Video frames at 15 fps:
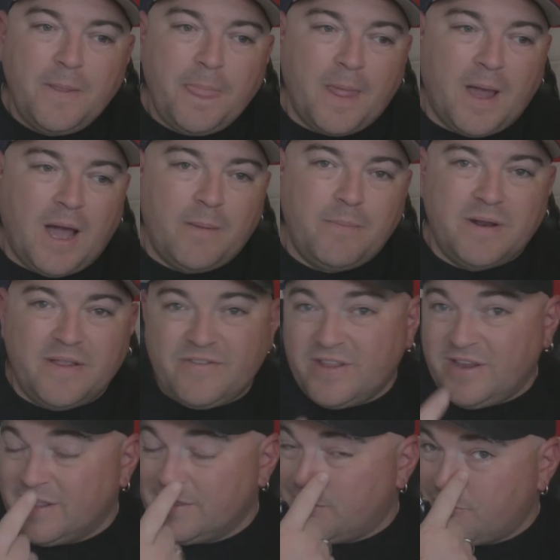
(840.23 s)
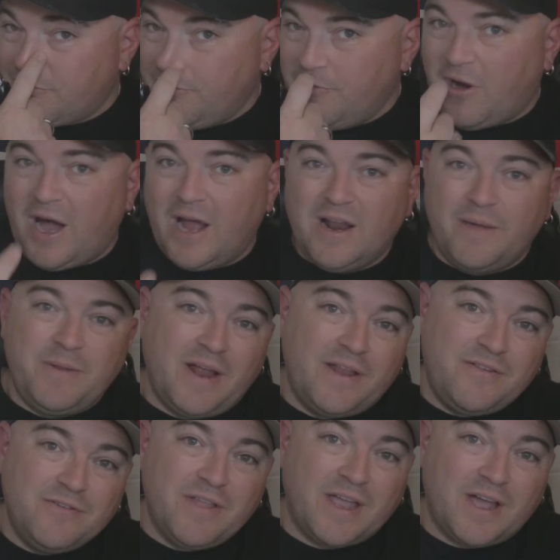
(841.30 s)
but it's getting a little too hot. I mean, I
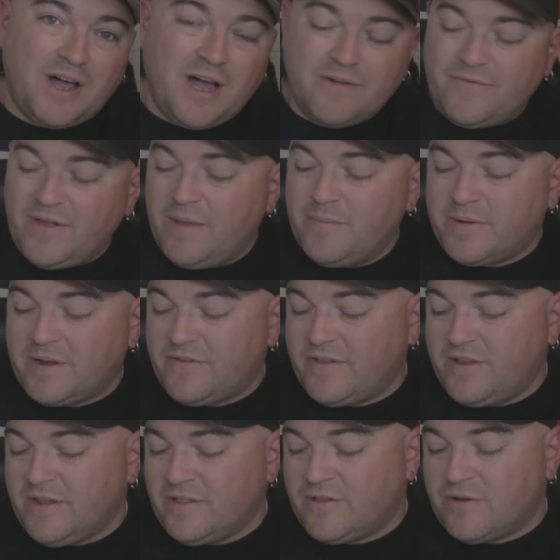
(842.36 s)
do like a hot vape, but it's getting a